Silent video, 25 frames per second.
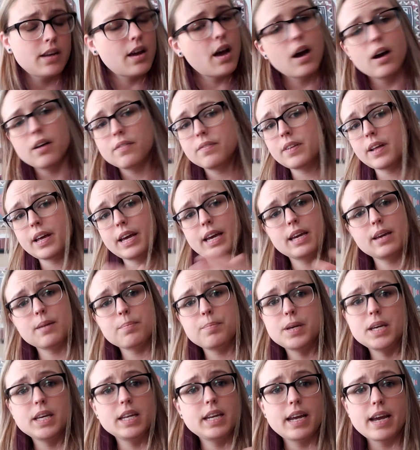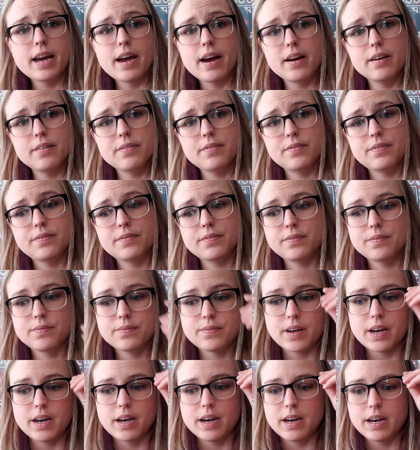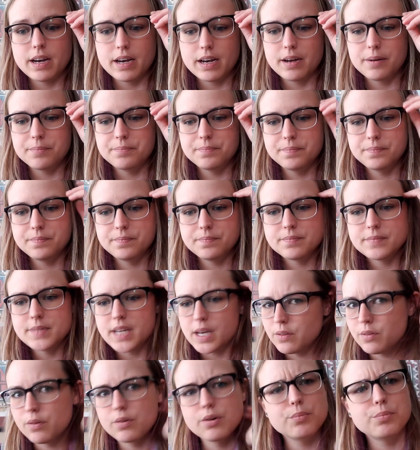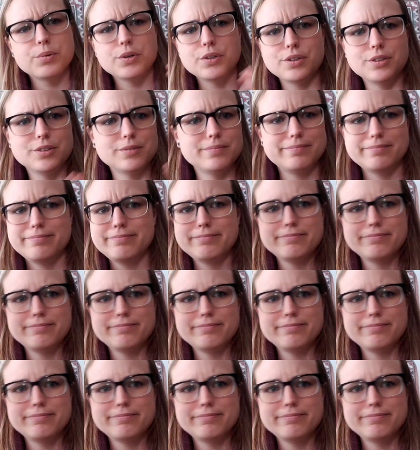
of like PDF, downloadable